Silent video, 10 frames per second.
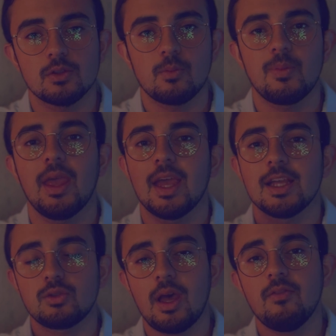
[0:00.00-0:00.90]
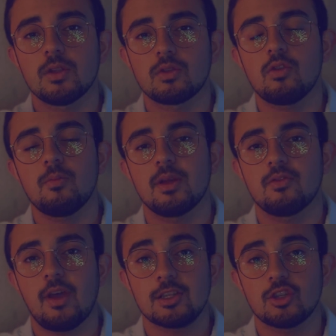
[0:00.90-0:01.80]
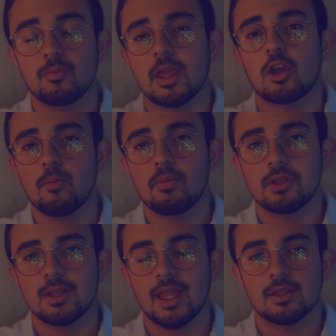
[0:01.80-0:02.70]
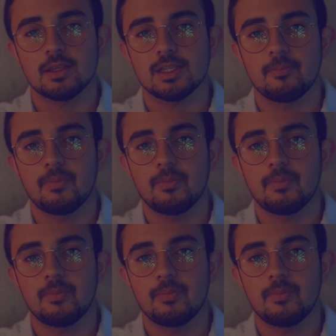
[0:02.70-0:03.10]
O is to have the drone manufactured by a competent entity.